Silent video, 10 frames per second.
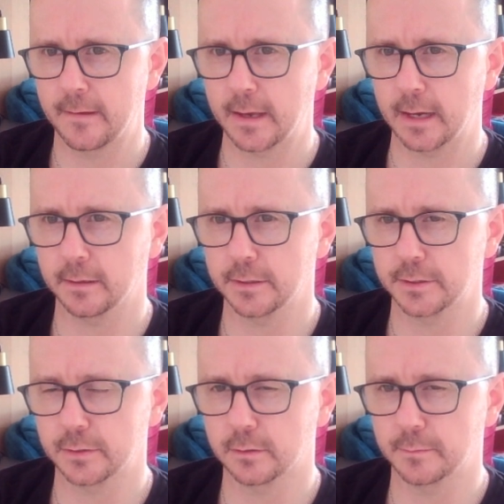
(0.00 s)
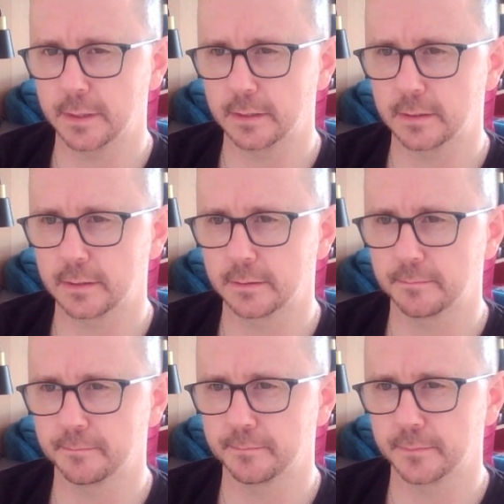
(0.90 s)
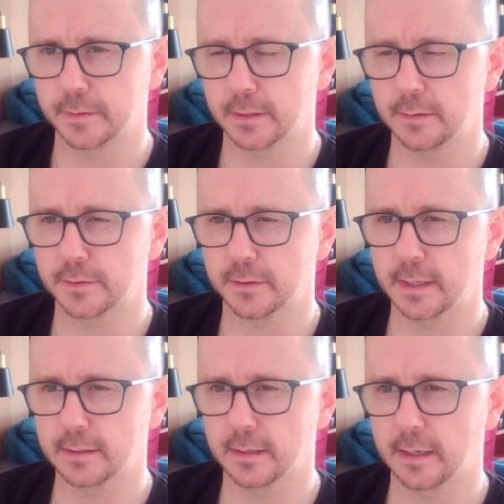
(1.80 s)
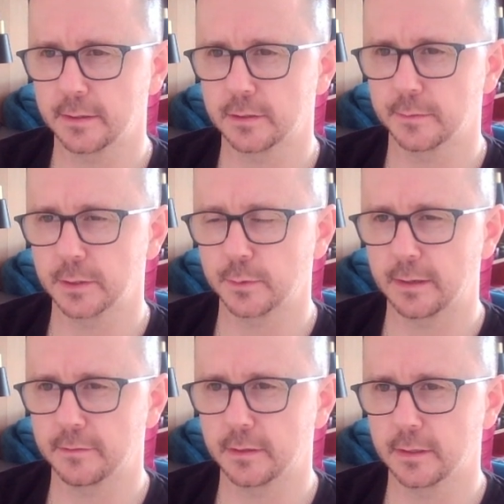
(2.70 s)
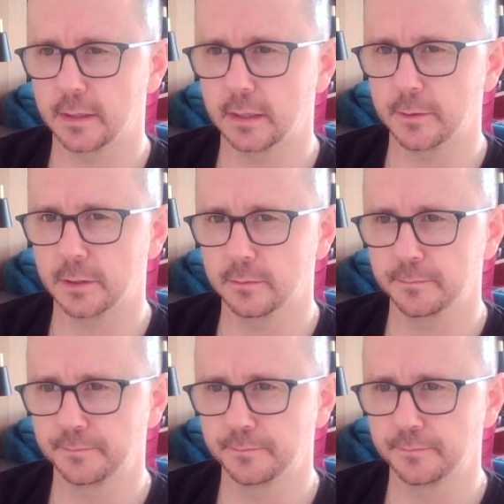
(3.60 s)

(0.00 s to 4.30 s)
hellish torments. Seems strange that hellish torments would have a the in the middle.